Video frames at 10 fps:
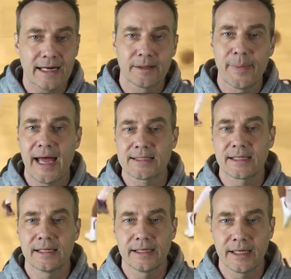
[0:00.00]
the
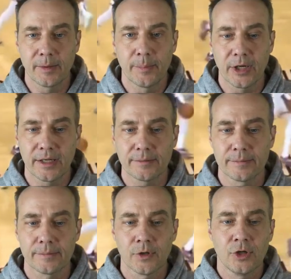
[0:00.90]
basket, and get a bucket.
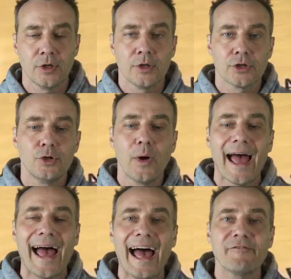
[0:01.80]
You
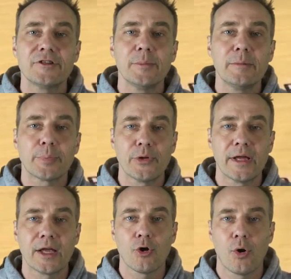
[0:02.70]
have to be
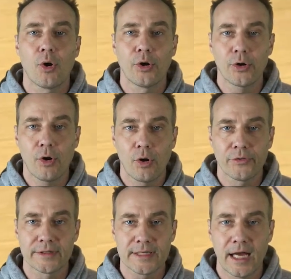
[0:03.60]
playing hard all
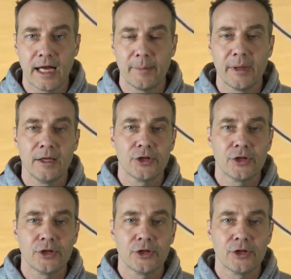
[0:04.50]
the time.